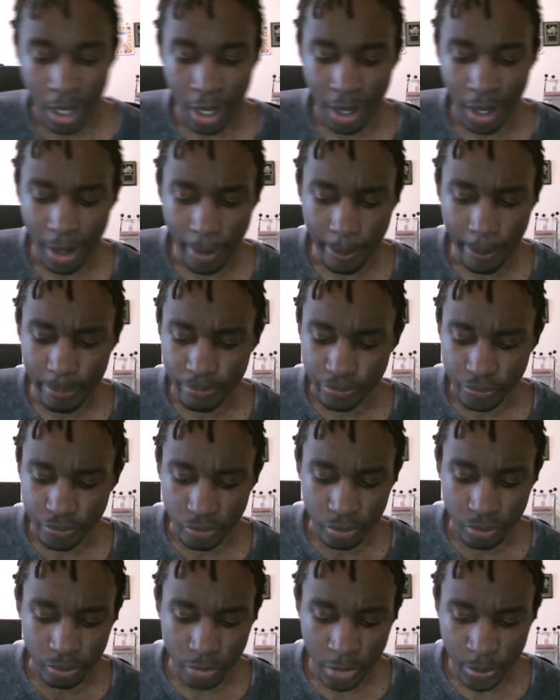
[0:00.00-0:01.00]

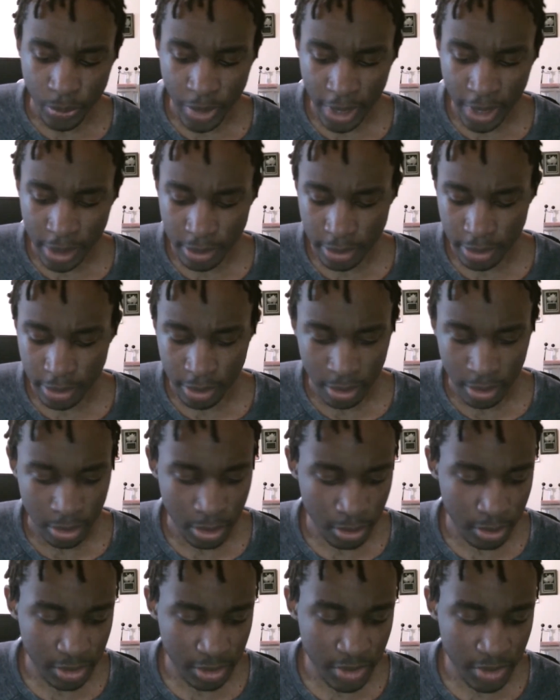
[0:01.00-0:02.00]
But apparently,
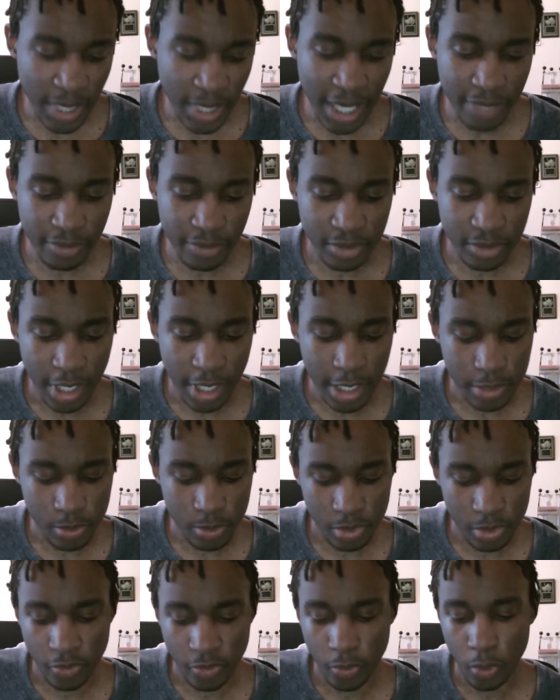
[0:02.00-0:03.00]
you know, there's some
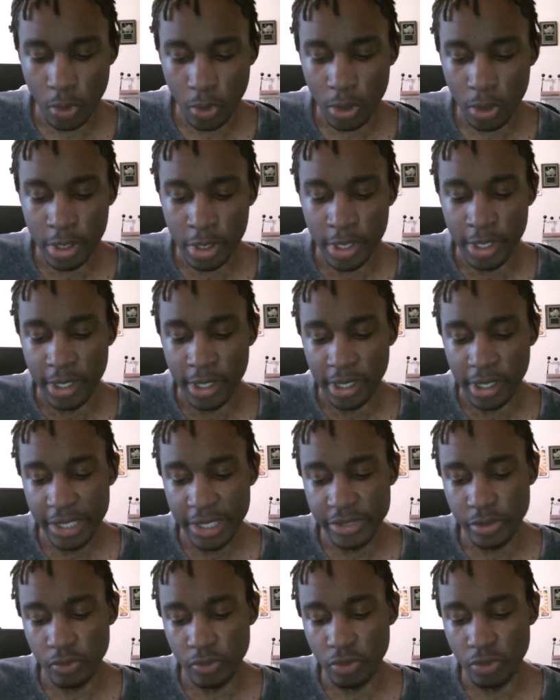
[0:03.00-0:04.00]
advertisements for
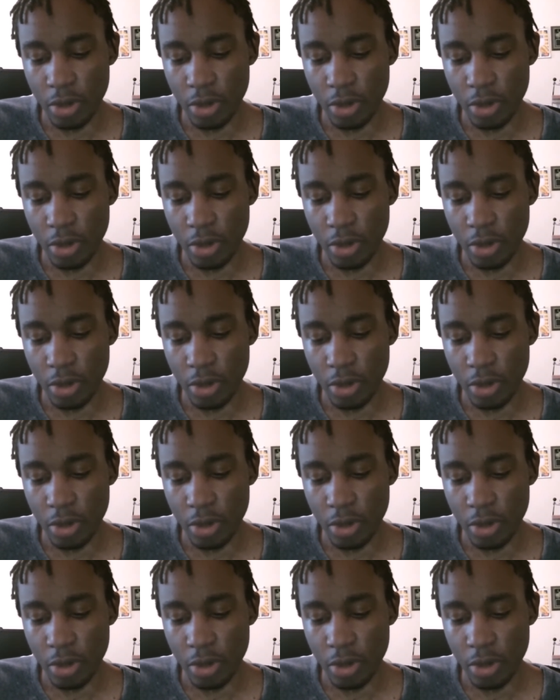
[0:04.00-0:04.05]
Is